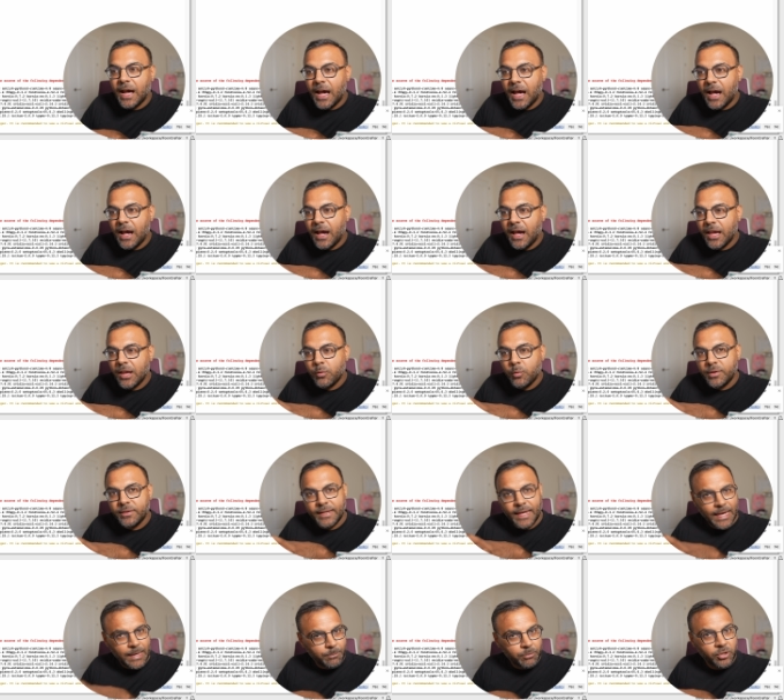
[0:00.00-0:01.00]
I was
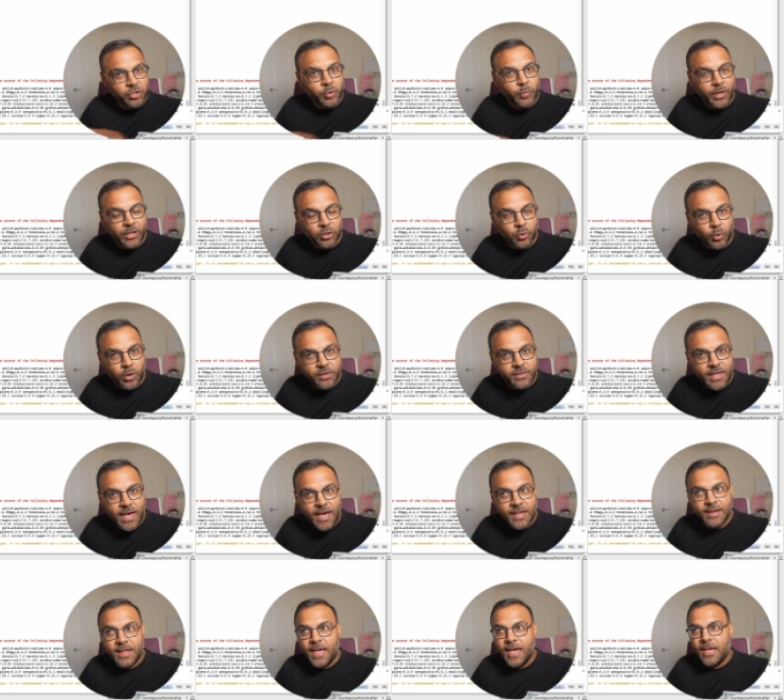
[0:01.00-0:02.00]
able to ignore
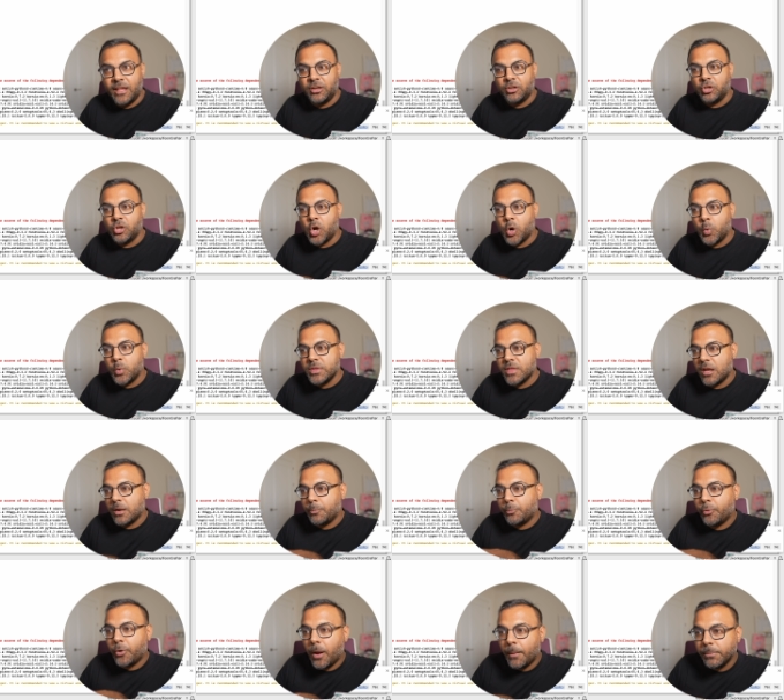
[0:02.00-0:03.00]
that and go without a
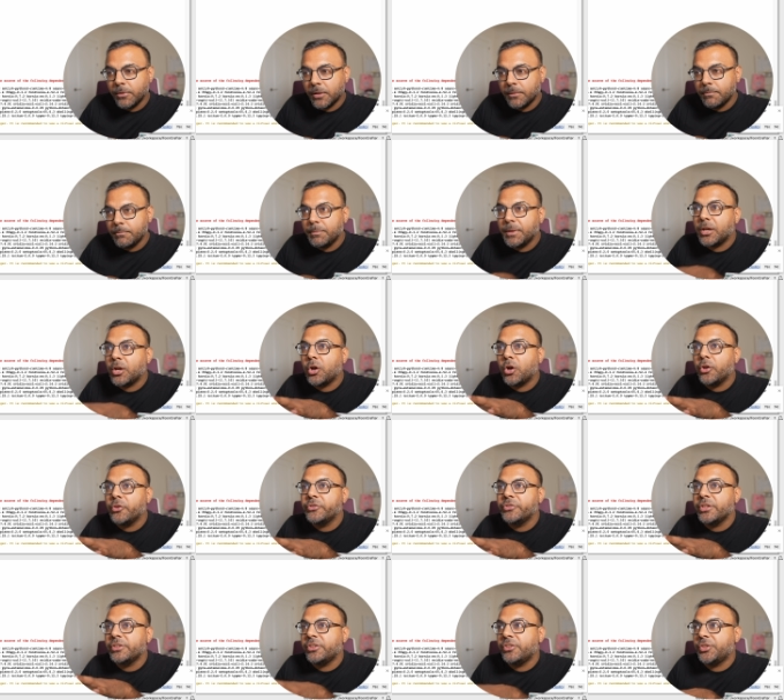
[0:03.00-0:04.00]
problem because
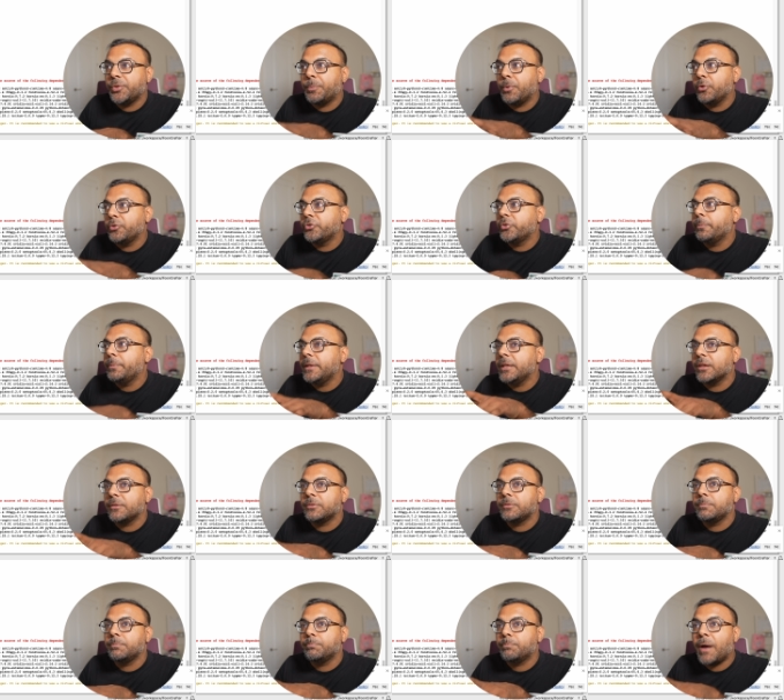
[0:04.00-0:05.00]
this is supposed to be a
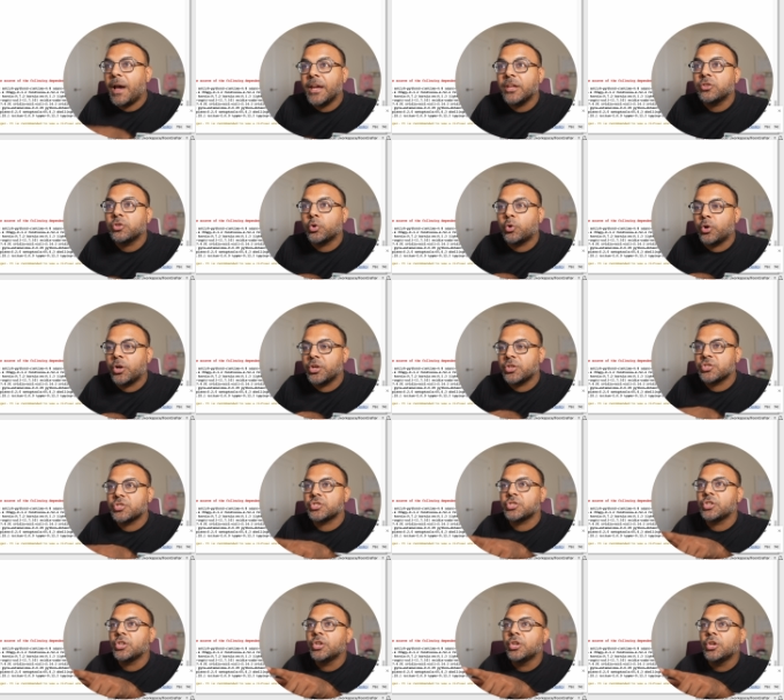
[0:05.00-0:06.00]
PyTorch
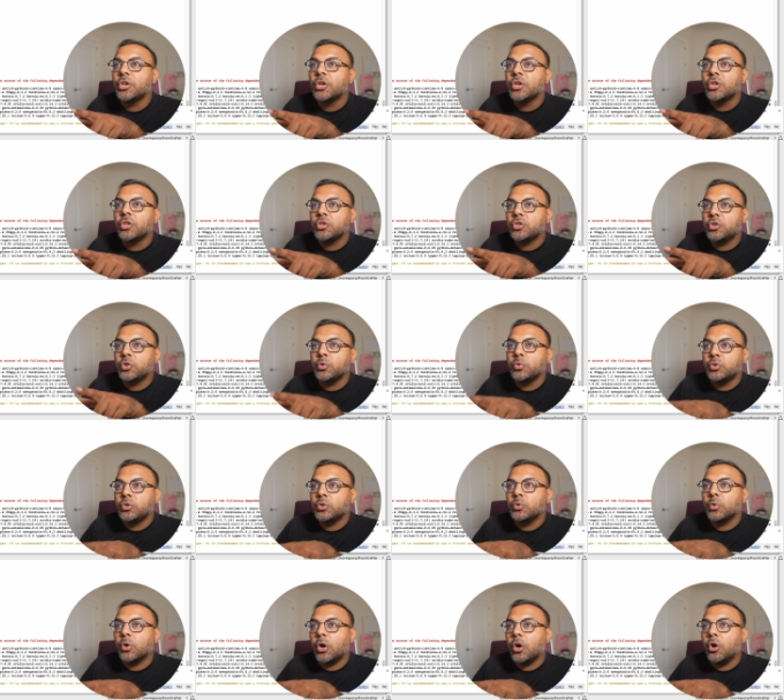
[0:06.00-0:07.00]

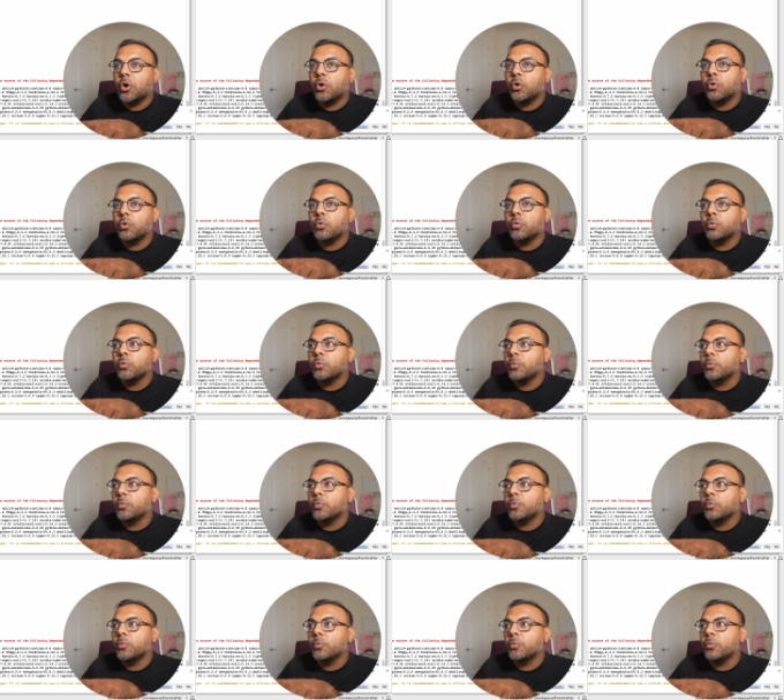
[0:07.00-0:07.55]
220